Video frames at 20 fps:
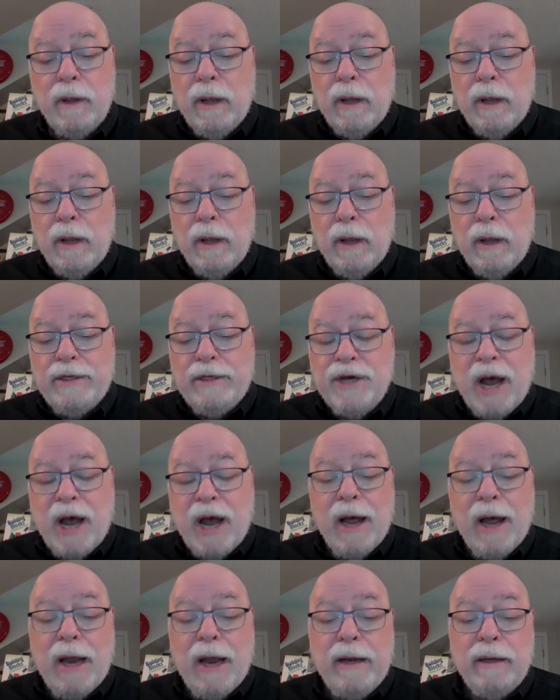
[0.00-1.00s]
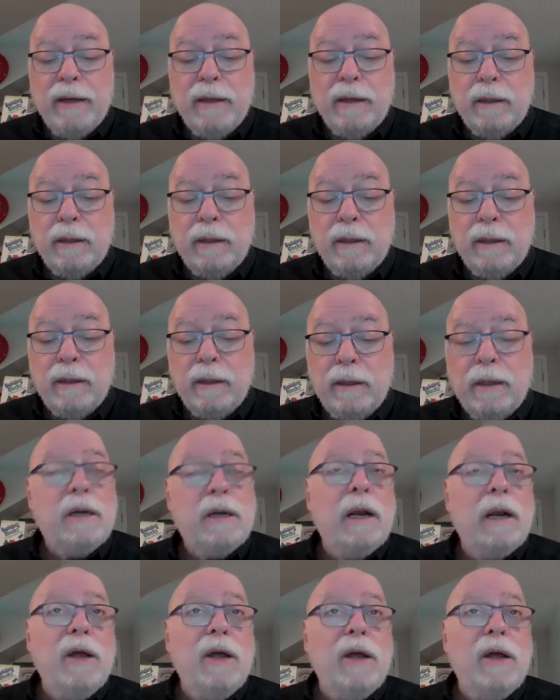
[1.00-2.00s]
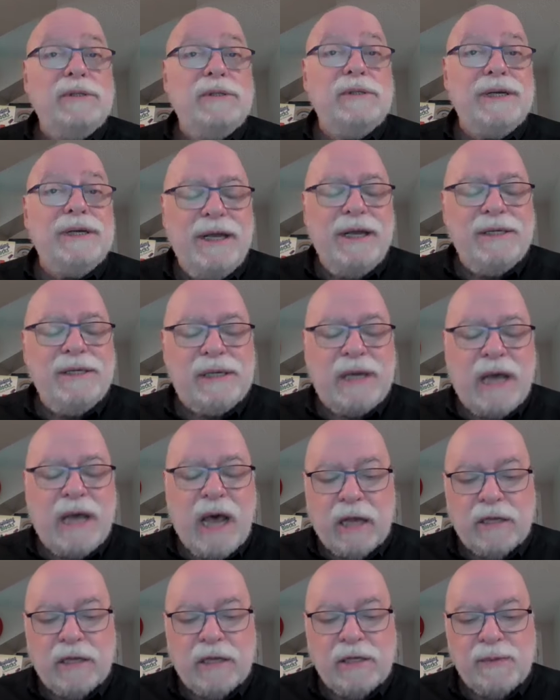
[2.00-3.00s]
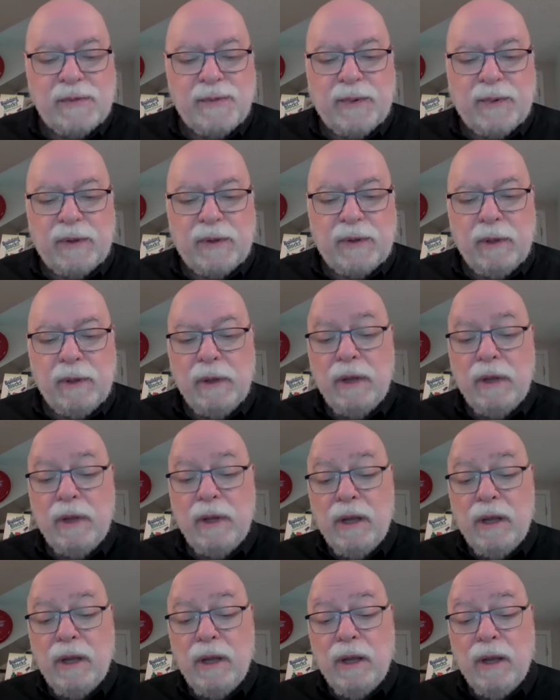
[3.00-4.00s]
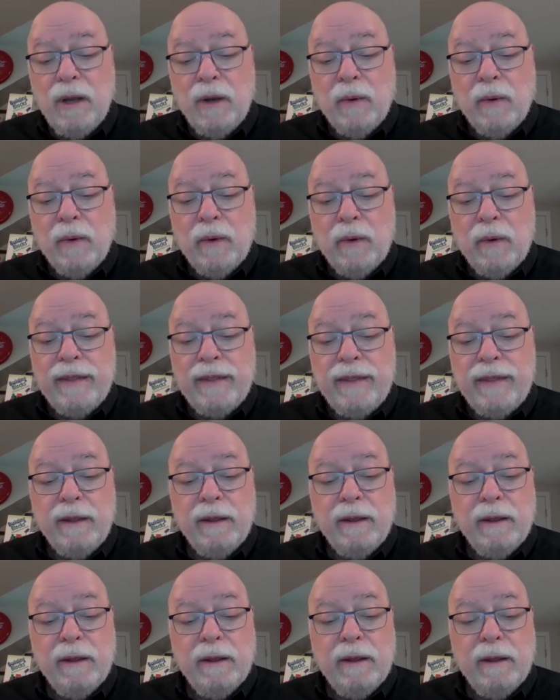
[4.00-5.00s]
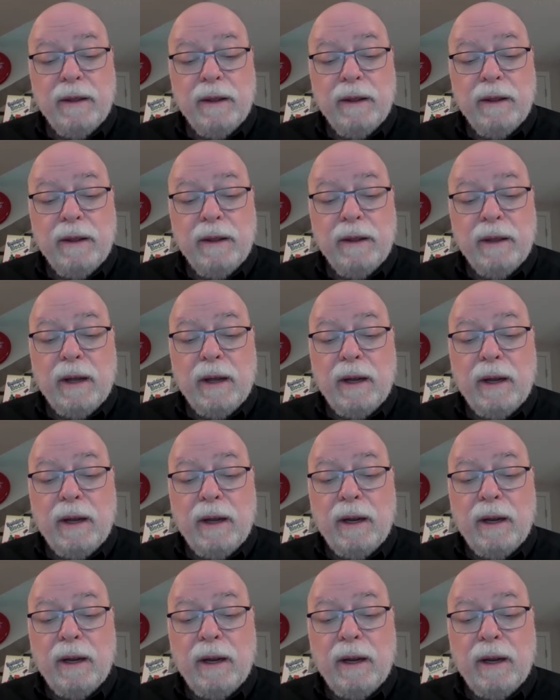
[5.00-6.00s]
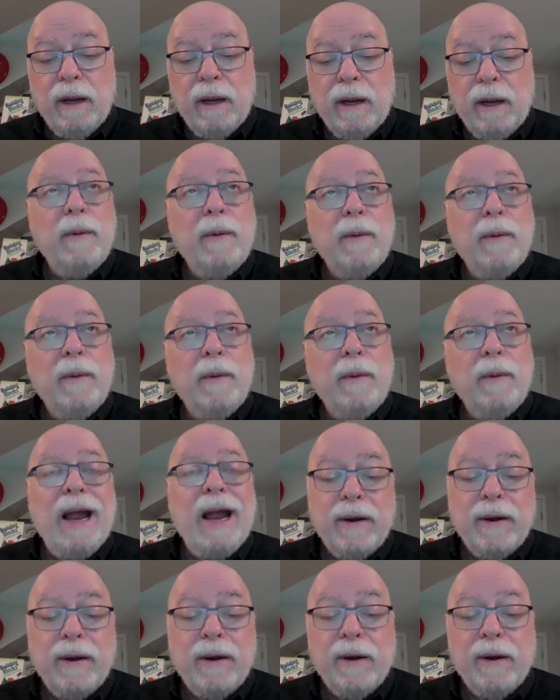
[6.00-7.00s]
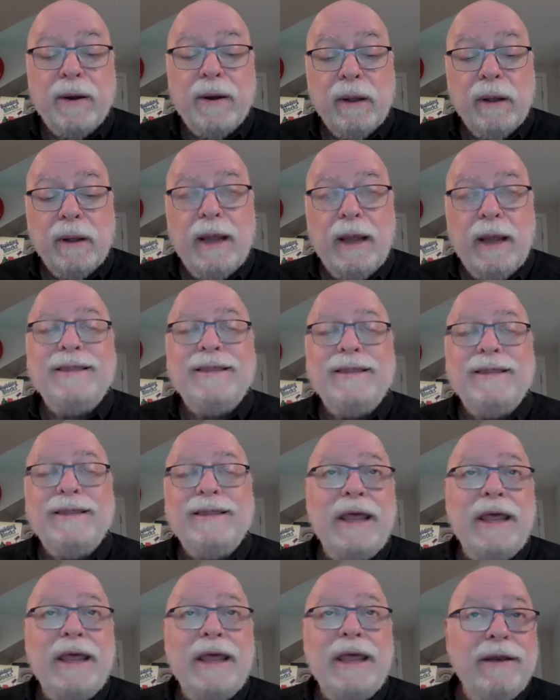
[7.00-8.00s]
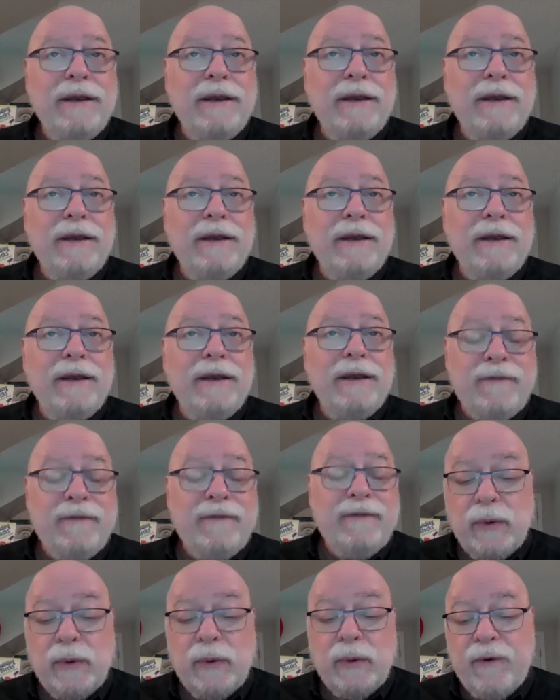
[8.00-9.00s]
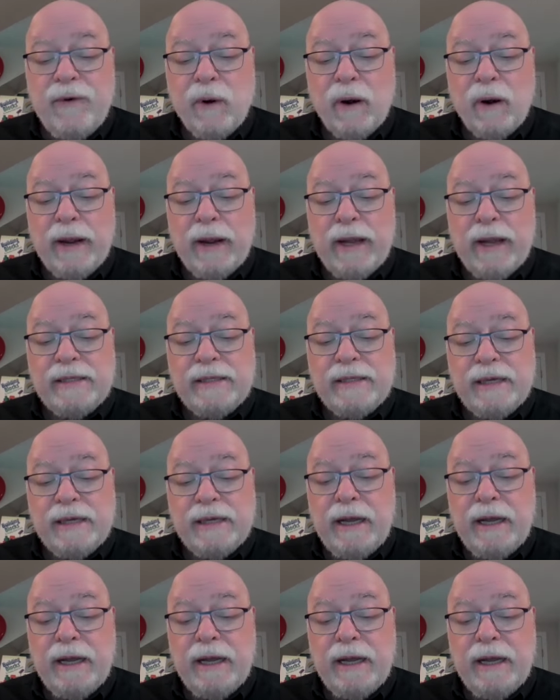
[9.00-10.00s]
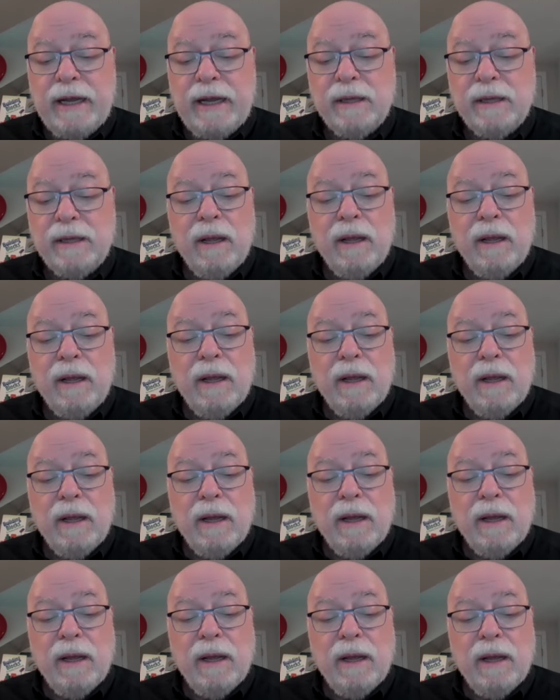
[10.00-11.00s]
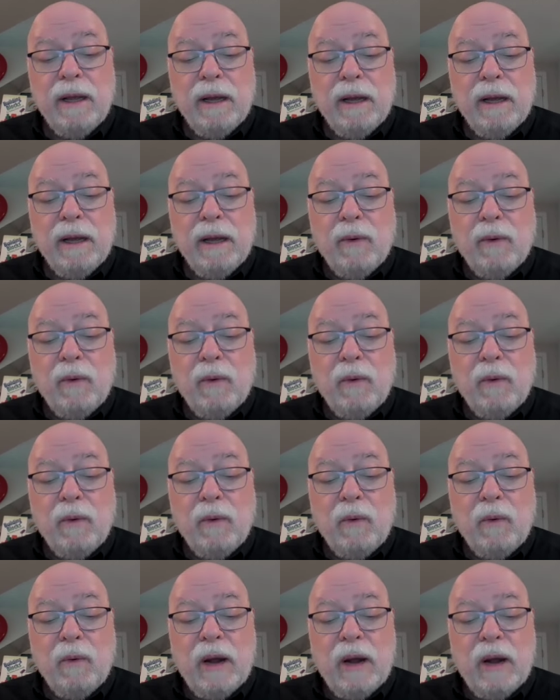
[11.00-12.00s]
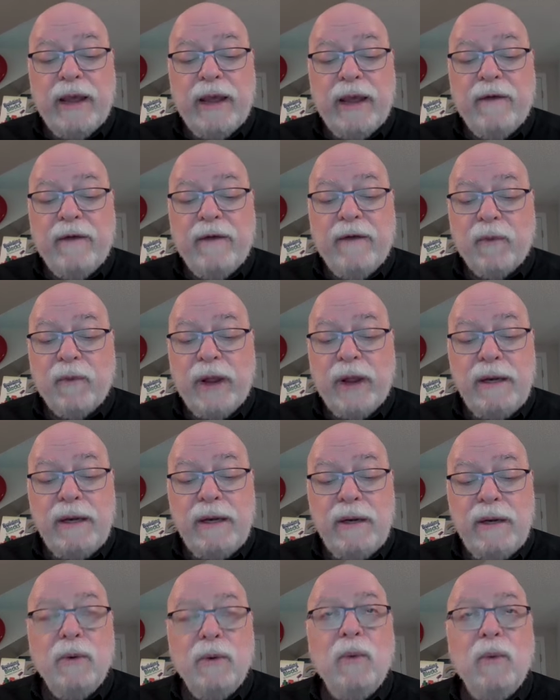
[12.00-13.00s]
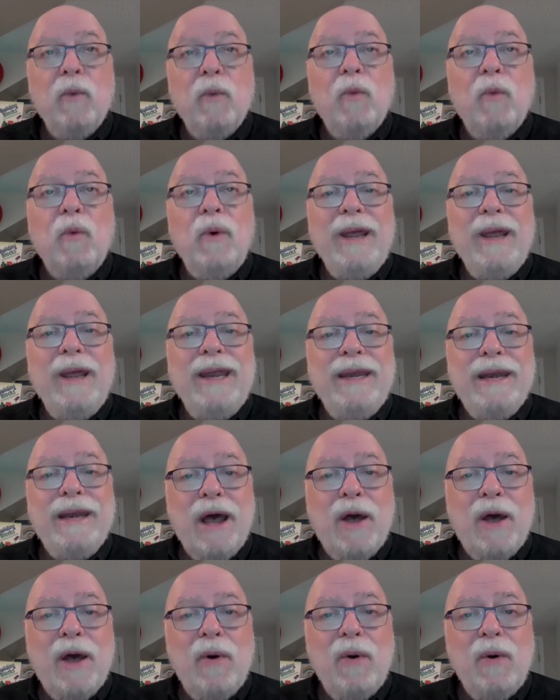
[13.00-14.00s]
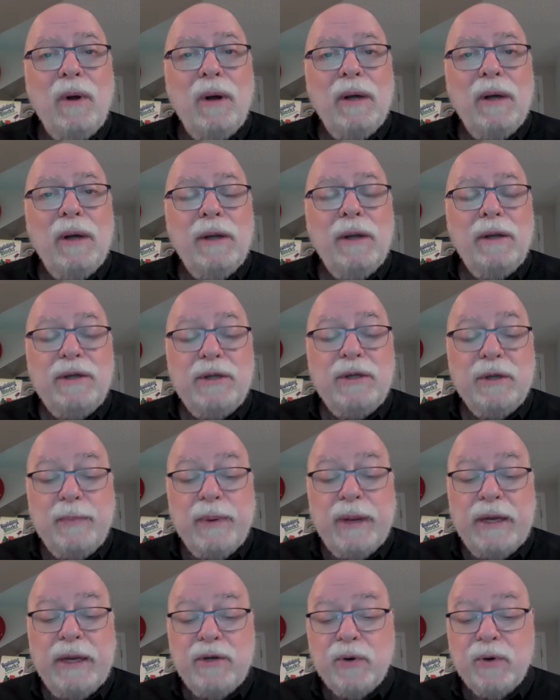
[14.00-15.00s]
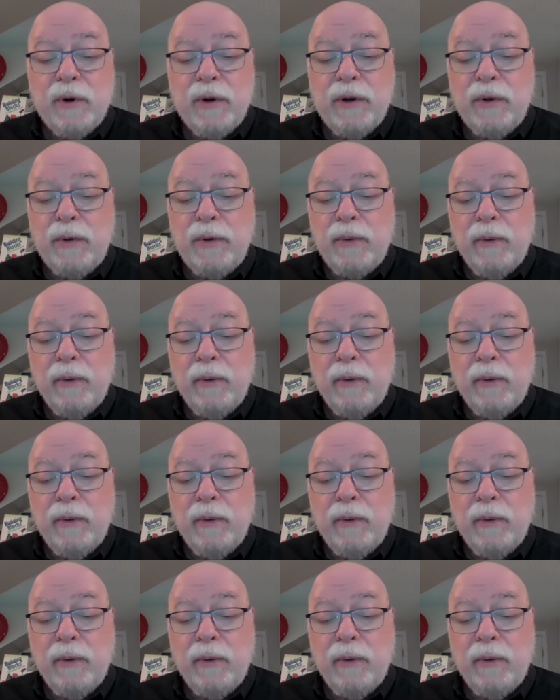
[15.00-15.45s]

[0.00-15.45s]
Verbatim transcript: And John closes his gospel with uh, a reminder. At the end of verse 24, he says, uh, What we have written, we know to be true